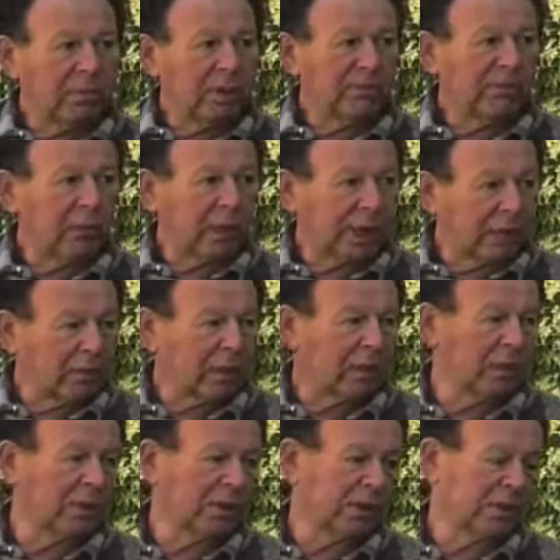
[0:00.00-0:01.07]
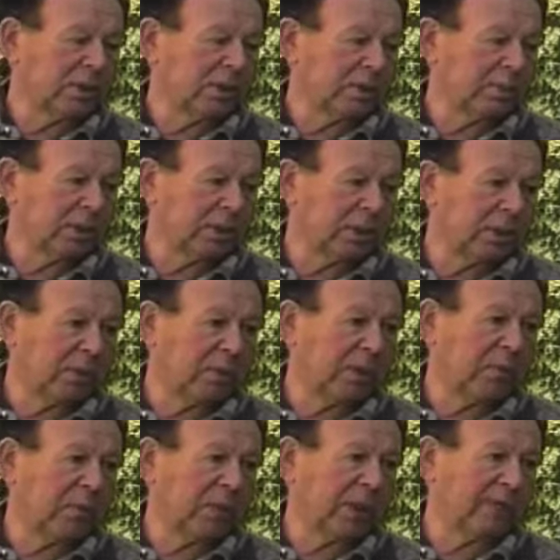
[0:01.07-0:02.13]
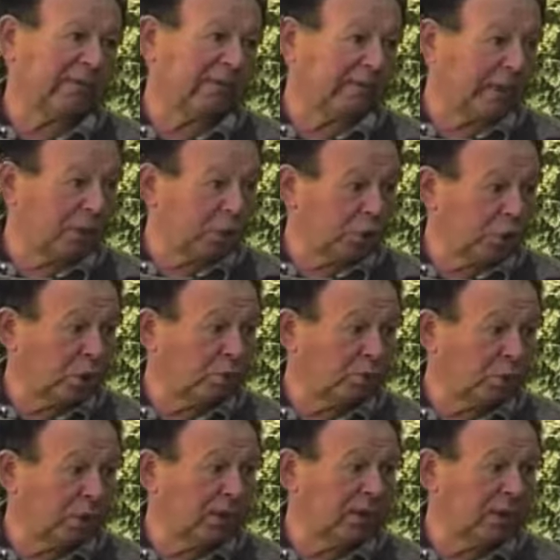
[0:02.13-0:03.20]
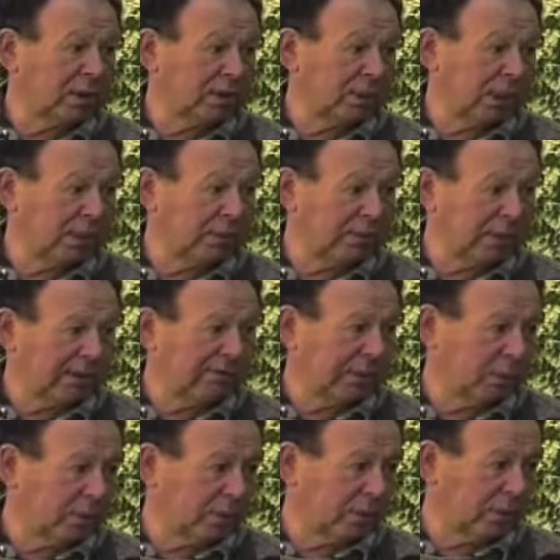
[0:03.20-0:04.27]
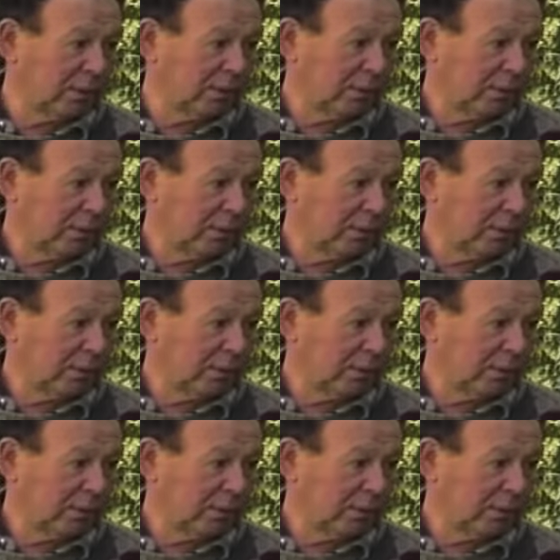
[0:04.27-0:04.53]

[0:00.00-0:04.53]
but for our conditions, especially when we have a very short political time in every war,